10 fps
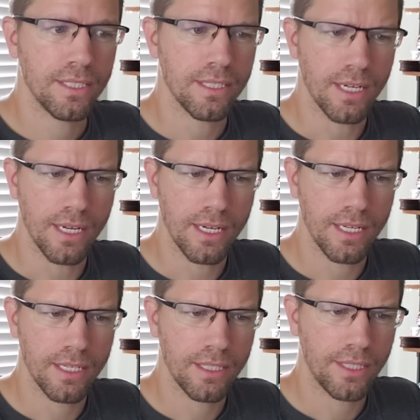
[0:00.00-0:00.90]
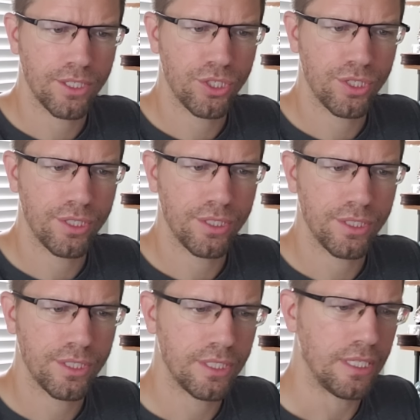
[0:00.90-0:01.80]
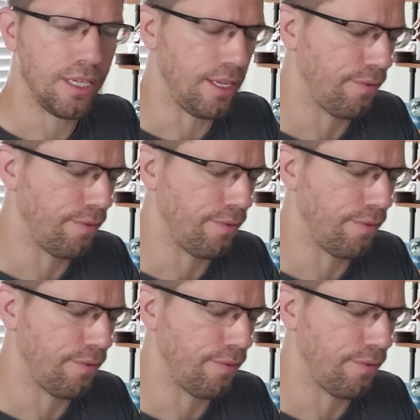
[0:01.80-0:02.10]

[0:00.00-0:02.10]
Let's see.